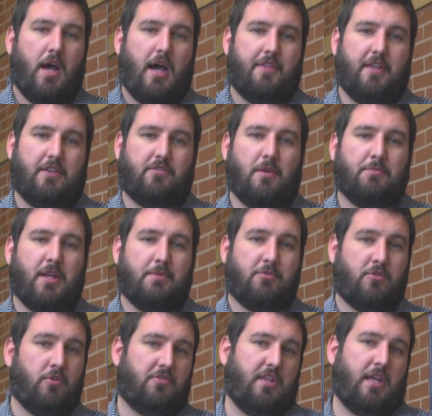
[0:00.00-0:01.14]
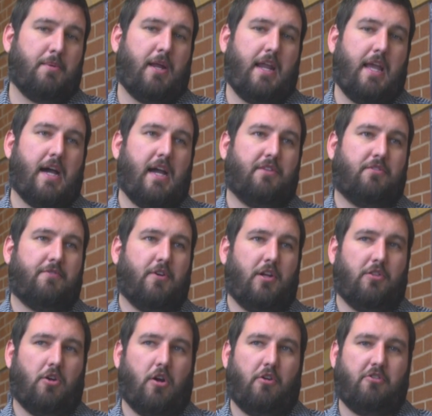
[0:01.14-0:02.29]
I think sometimes students think about AI as a very
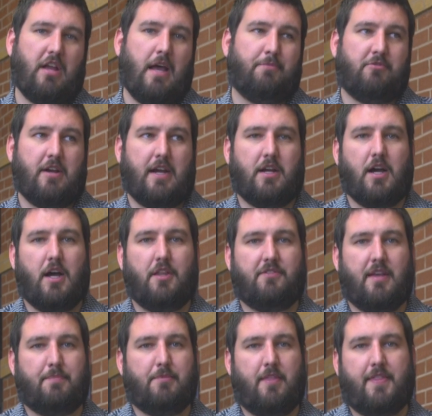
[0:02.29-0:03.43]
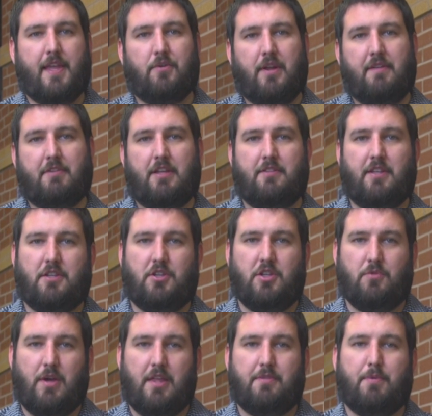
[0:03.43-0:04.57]
large abstract concept that they don't have anything to
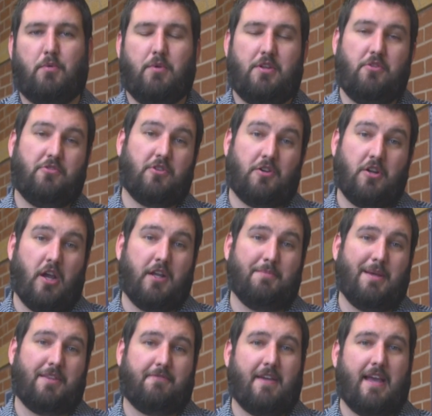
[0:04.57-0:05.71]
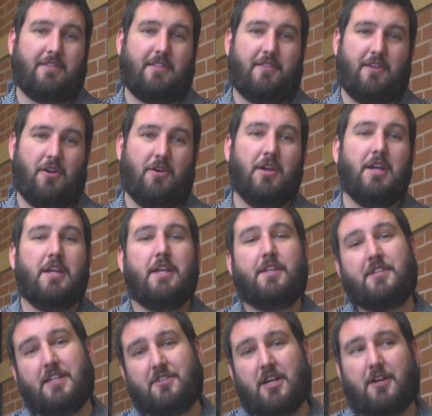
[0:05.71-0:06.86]
do with. But when you start talking about the fact that their
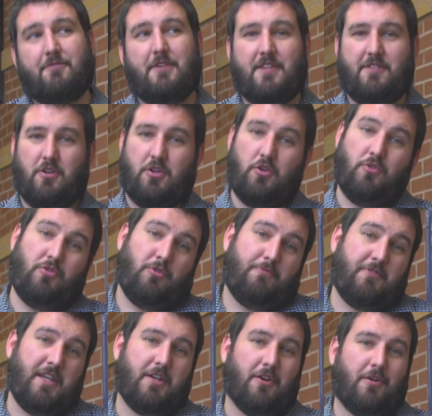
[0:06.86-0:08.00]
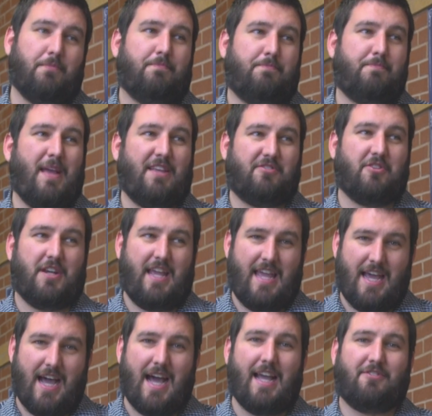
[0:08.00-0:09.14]
TikTok feed and their YouTube feed are based on
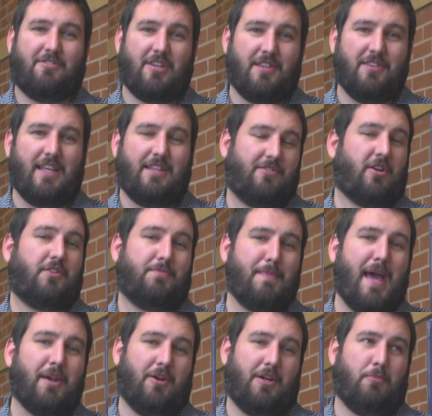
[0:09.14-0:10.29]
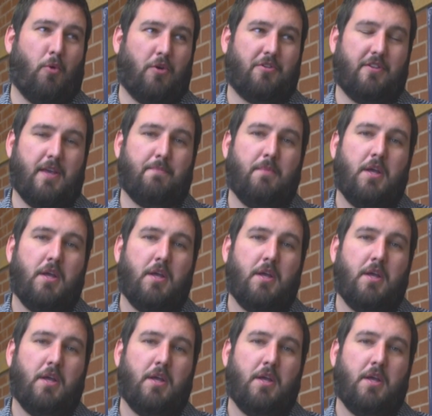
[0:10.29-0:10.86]
AI, suddenly it starts mattering more to them.